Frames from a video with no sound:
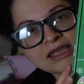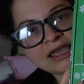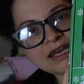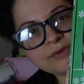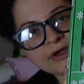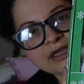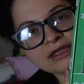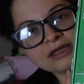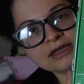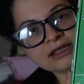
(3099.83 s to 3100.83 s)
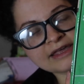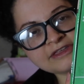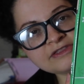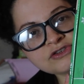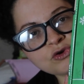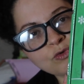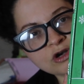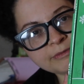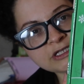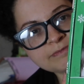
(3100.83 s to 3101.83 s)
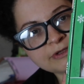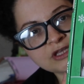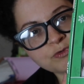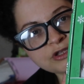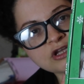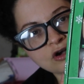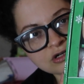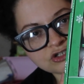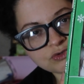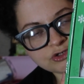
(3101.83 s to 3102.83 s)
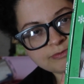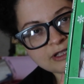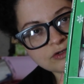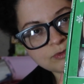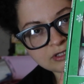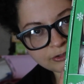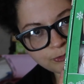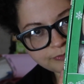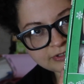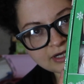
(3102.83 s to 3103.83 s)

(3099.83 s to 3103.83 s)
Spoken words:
Anyway, I think these are ornaments, but they really are just Squishmallows with loops,